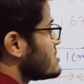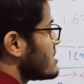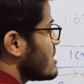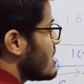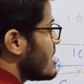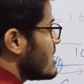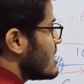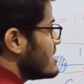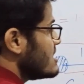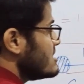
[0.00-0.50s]

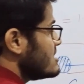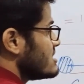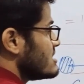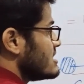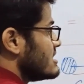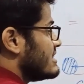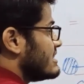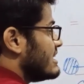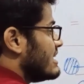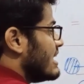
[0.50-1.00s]
charge
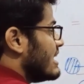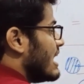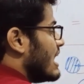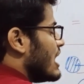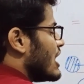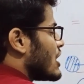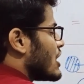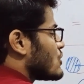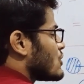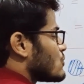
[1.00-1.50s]
the
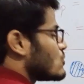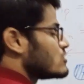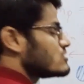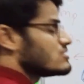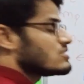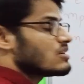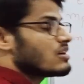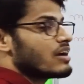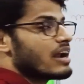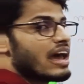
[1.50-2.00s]

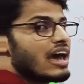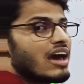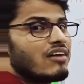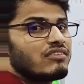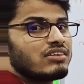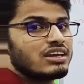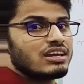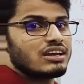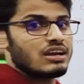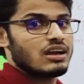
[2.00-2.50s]
electrons are
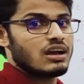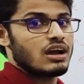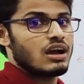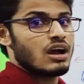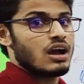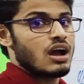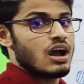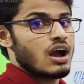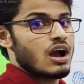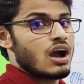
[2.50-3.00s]
having.
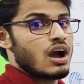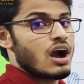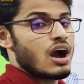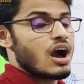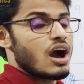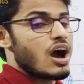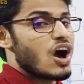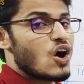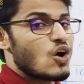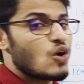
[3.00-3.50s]

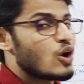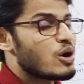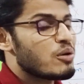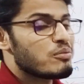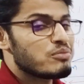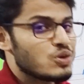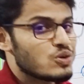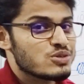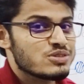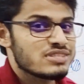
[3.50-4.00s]
How come
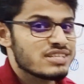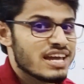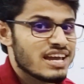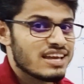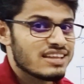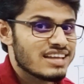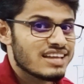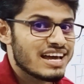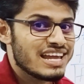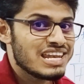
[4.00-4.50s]
you are
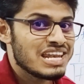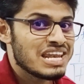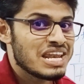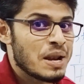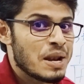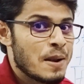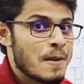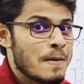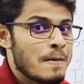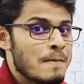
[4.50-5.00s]
saying that?
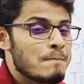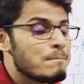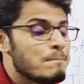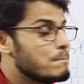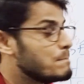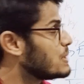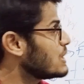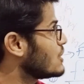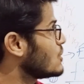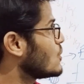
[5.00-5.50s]

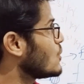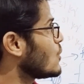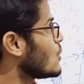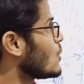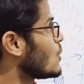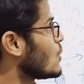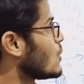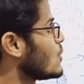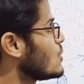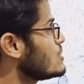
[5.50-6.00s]

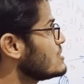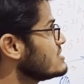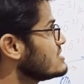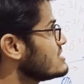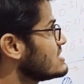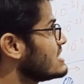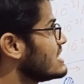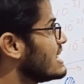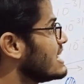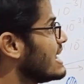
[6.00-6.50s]

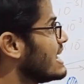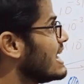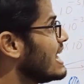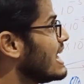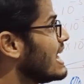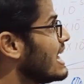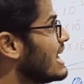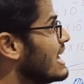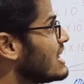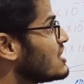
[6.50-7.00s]
Because
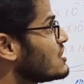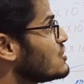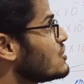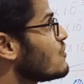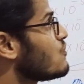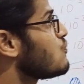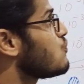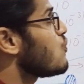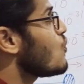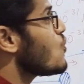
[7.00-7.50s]
the
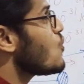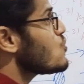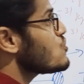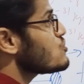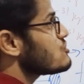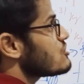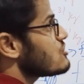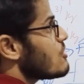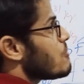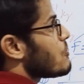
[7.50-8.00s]

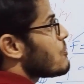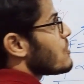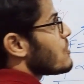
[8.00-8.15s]
force of